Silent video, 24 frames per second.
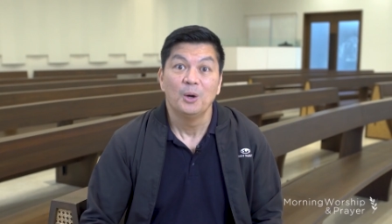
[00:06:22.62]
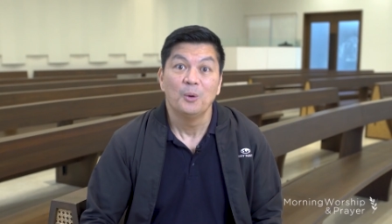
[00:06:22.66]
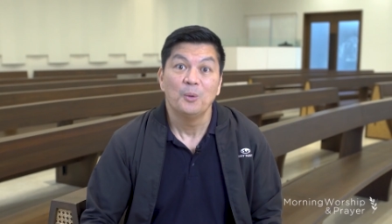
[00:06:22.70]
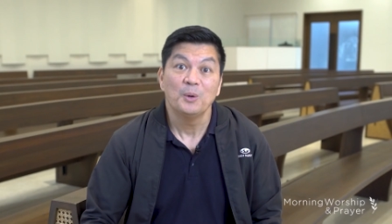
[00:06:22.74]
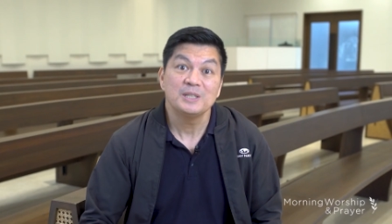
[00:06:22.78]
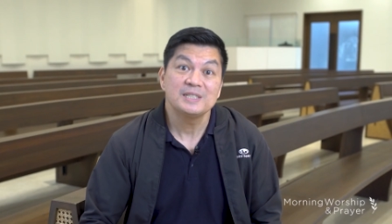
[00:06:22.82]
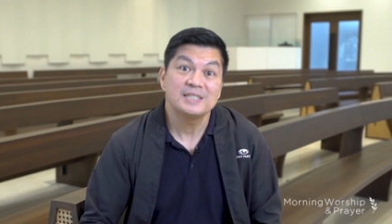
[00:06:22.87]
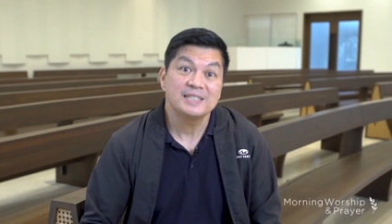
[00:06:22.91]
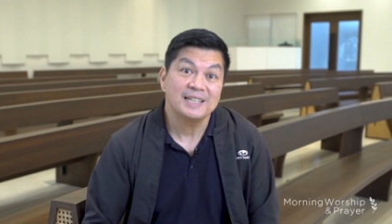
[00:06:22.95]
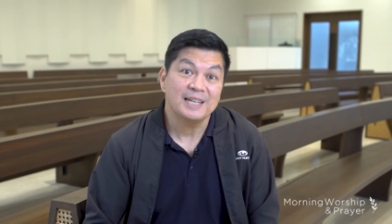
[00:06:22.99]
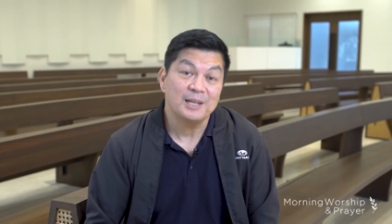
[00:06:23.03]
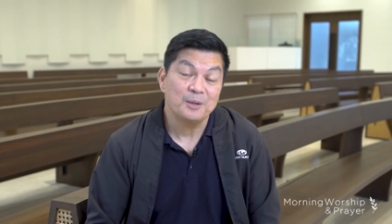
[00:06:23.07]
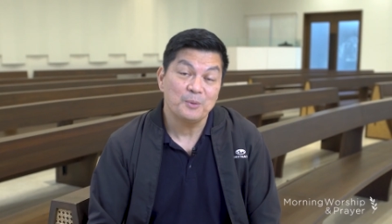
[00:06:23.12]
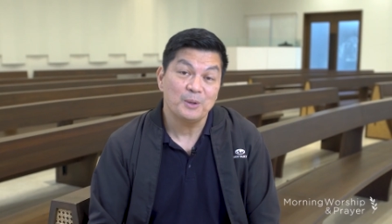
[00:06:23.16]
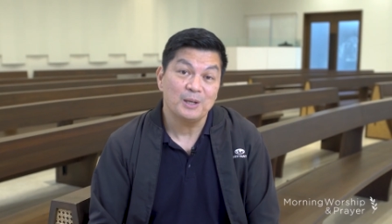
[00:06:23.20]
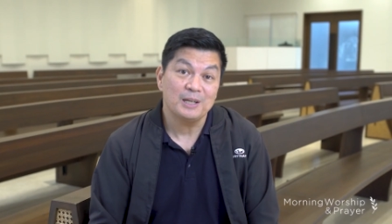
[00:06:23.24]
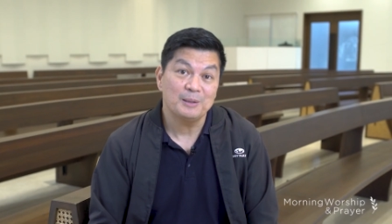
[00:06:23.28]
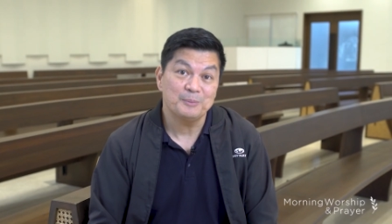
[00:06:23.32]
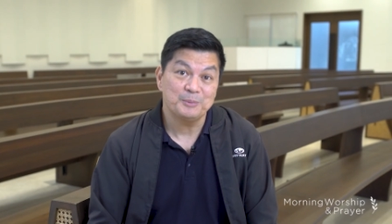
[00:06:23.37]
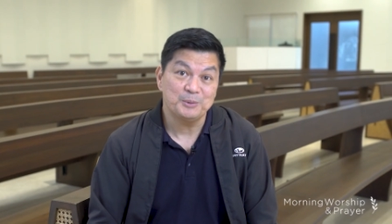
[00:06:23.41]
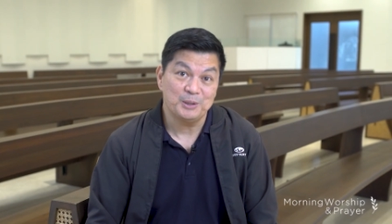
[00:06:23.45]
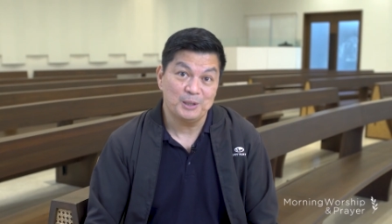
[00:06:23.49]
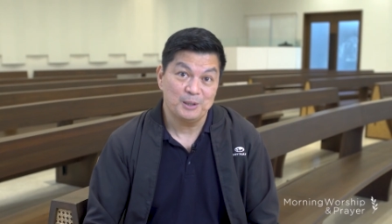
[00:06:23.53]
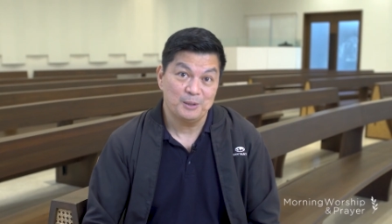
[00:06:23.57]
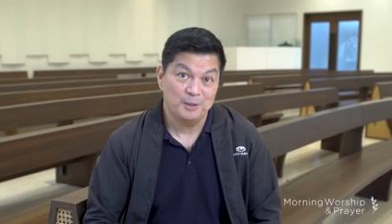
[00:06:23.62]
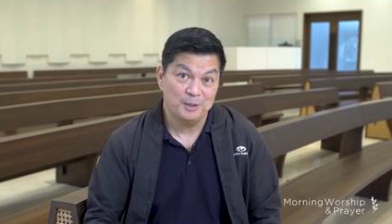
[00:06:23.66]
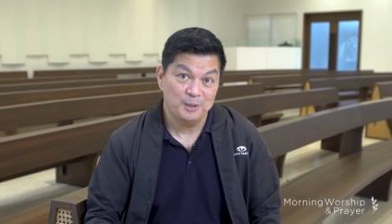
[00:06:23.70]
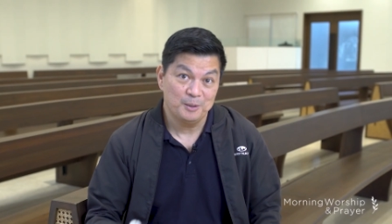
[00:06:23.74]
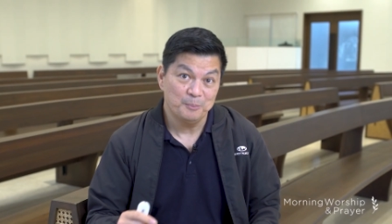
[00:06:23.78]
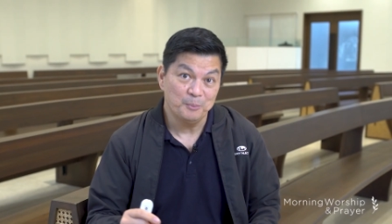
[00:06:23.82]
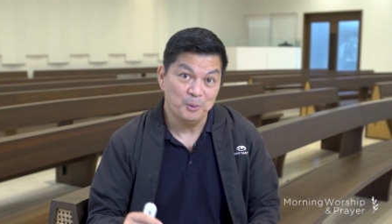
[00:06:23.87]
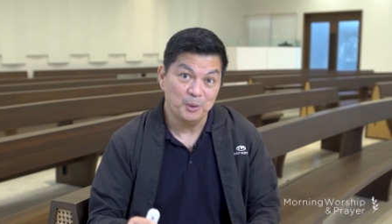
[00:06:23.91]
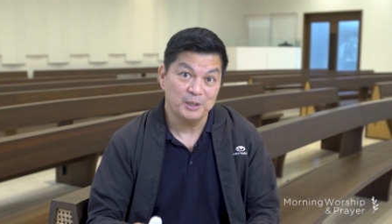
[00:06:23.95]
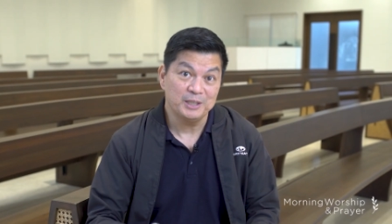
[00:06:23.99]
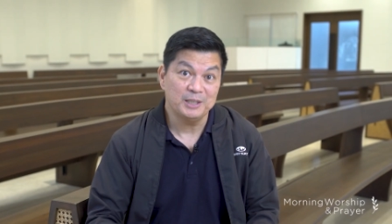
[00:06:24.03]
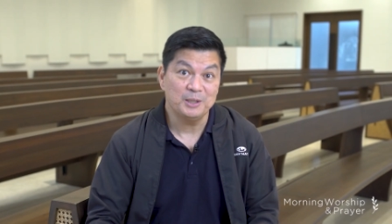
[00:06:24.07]
Once again, welcome to our
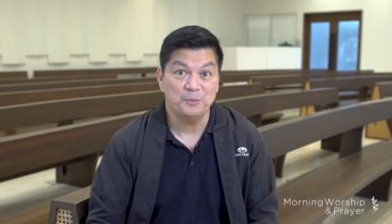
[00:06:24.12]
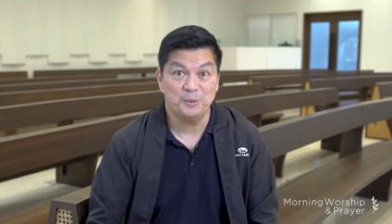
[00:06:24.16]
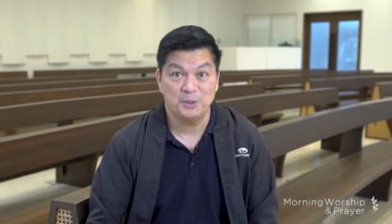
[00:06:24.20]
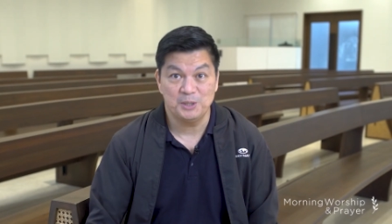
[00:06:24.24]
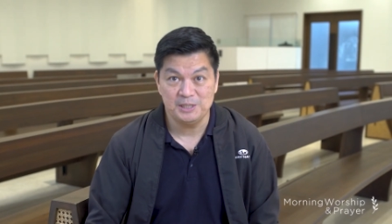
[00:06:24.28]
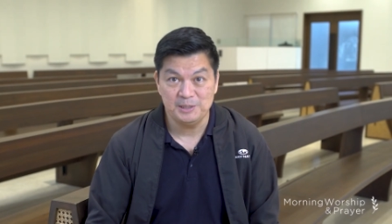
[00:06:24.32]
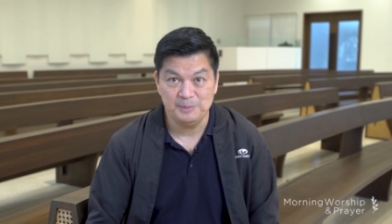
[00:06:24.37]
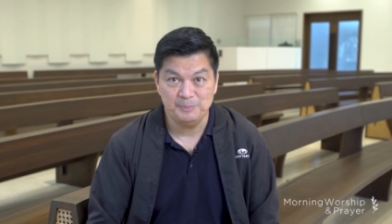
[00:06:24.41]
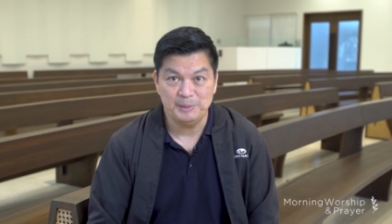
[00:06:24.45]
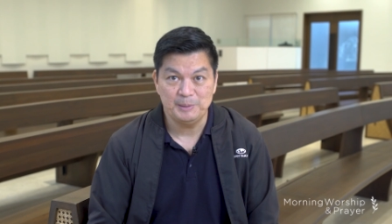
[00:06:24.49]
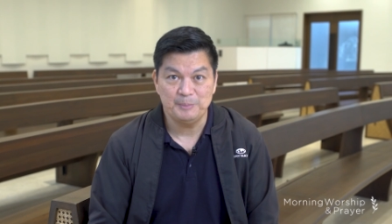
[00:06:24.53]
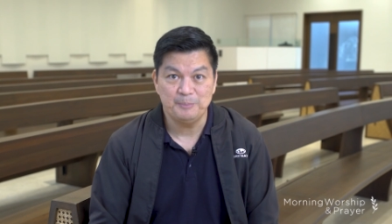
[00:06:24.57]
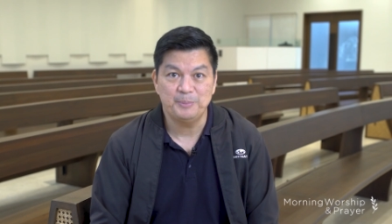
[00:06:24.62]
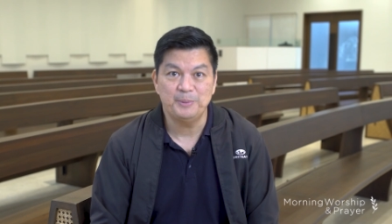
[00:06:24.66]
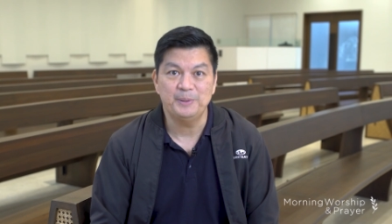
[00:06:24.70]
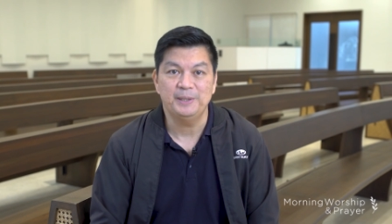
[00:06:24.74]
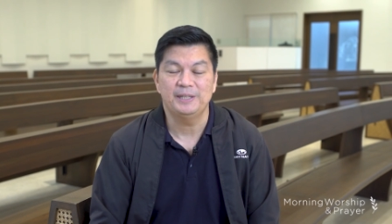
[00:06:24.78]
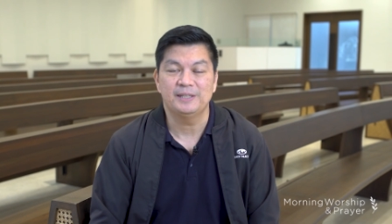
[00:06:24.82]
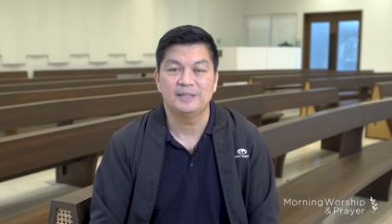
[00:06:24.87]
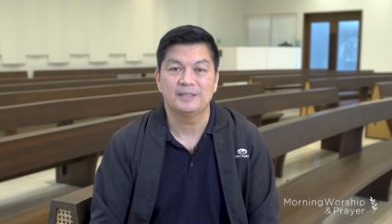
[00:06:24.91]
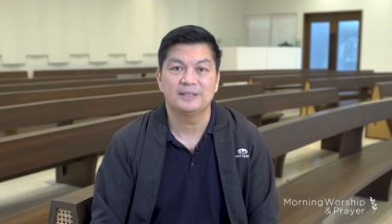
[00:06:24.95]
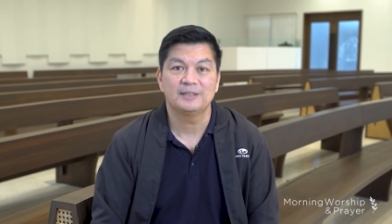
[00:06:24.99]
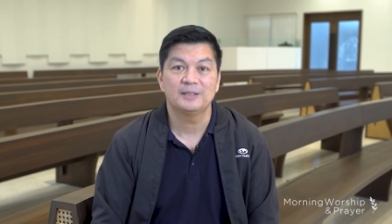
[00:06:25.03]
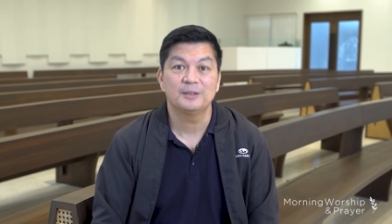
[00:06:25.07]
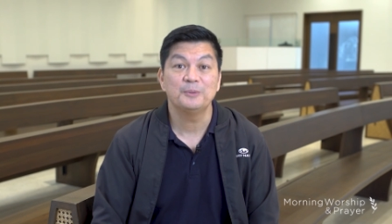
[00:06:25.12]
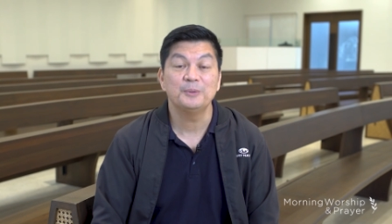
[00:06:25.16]
morning worship and prayer.